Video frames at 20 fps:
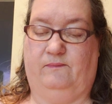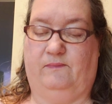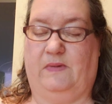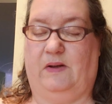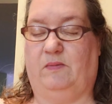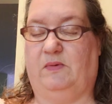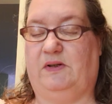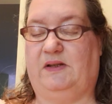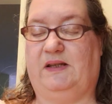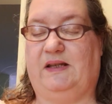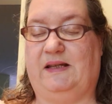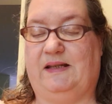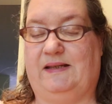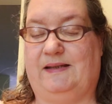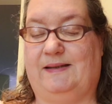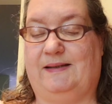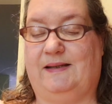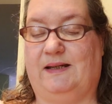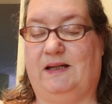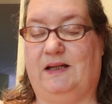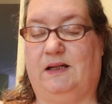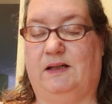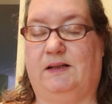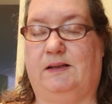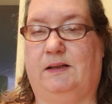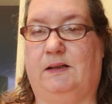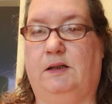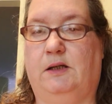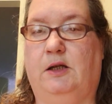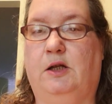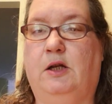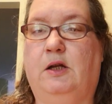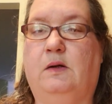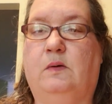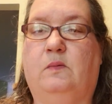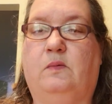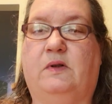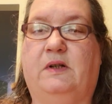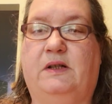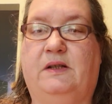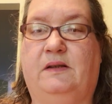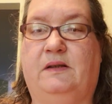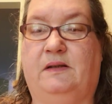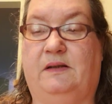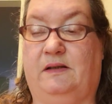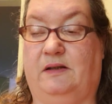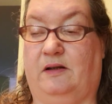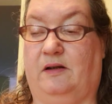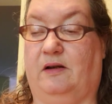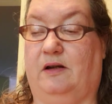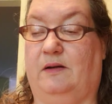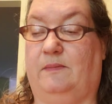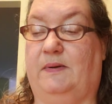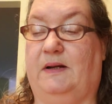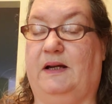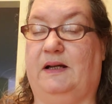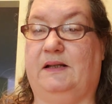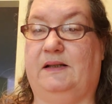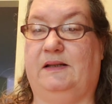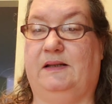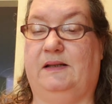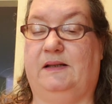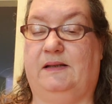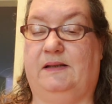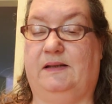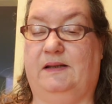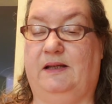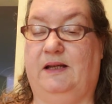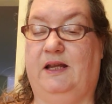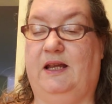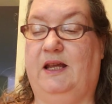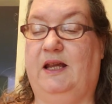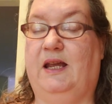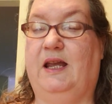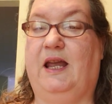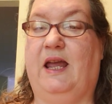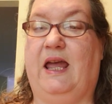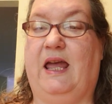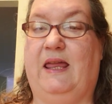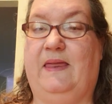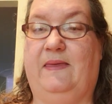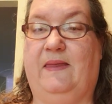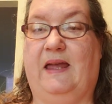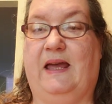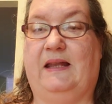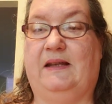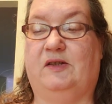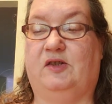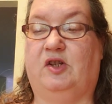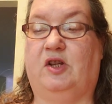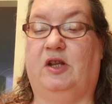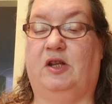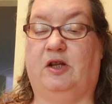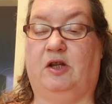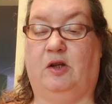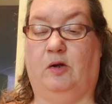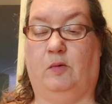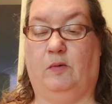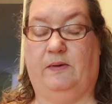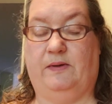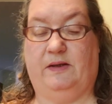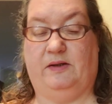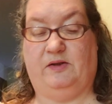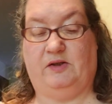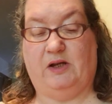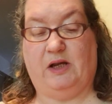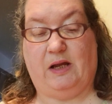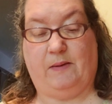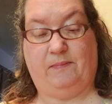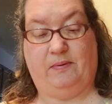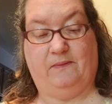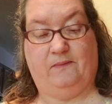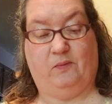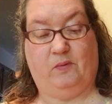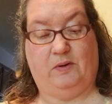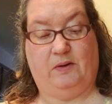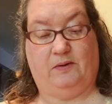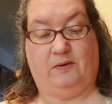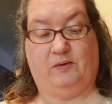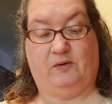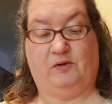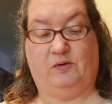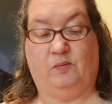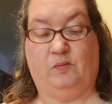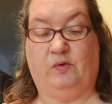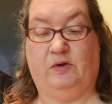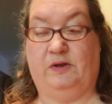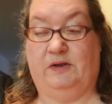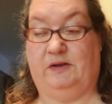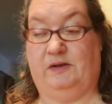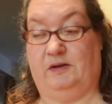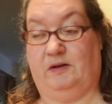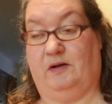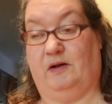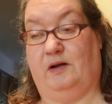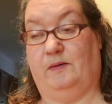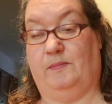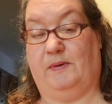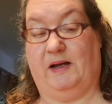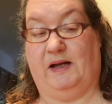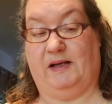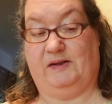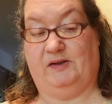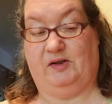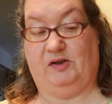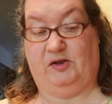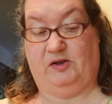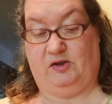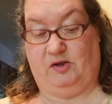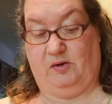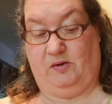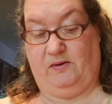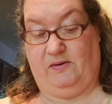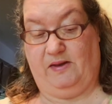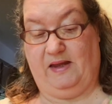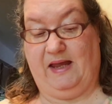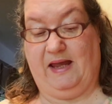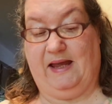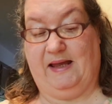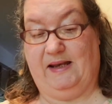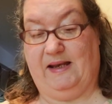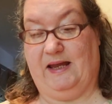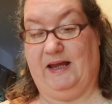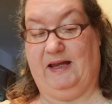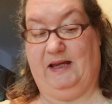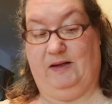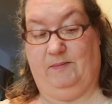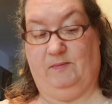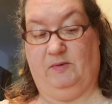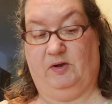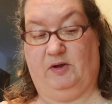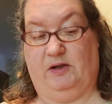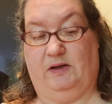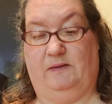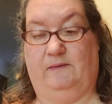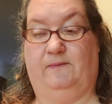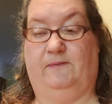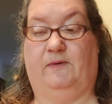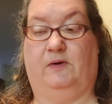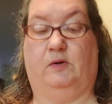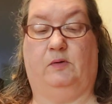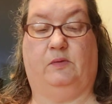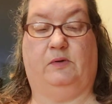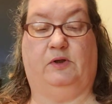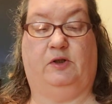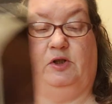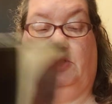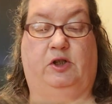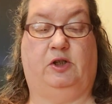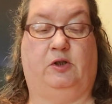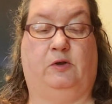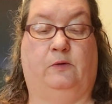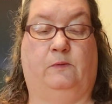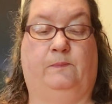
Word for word: I'm going to say 6 wood cigar boxes, and that is going to go on the top of one of those wood cigar boxes, so that I am looking forward to.